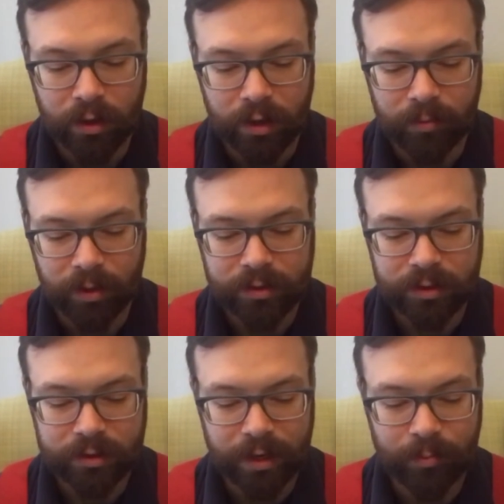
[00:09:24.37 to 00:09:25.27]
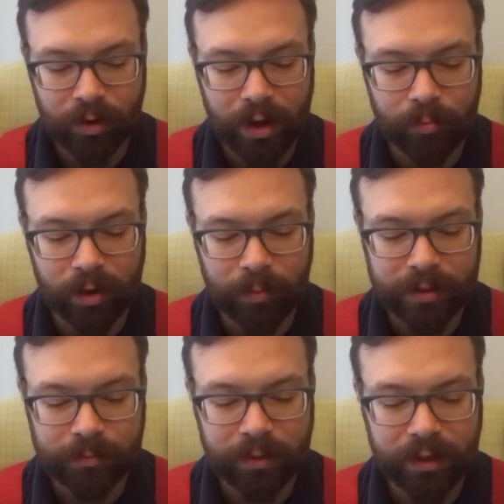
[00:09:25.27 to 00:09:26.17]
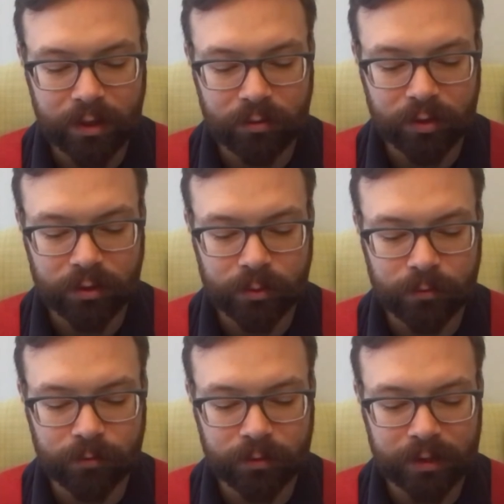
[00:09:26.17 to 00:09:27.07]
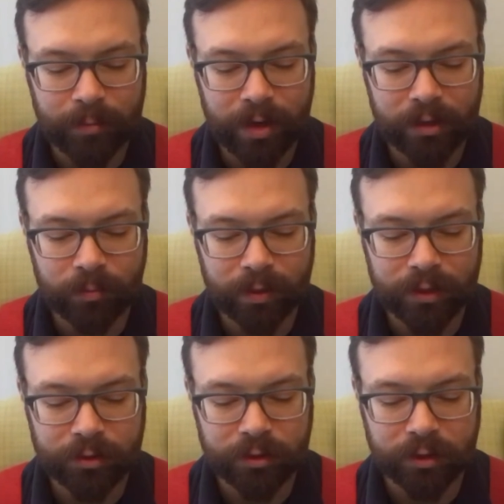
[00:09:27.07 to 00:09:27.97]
in much the same way I brought my speaking career to a full-time occupation,